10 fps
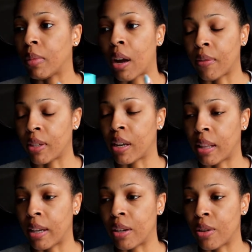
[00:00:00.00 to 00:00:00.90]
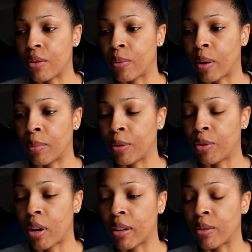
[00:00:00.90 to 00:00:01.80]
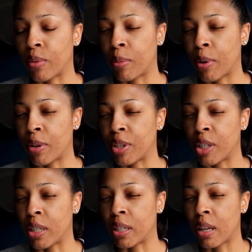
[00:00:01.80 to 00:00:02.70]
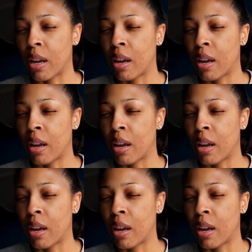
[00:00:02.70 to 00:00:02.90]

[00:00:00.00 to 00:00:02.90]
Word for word: obviously, I like to use it when I blow dry. It's repurchase.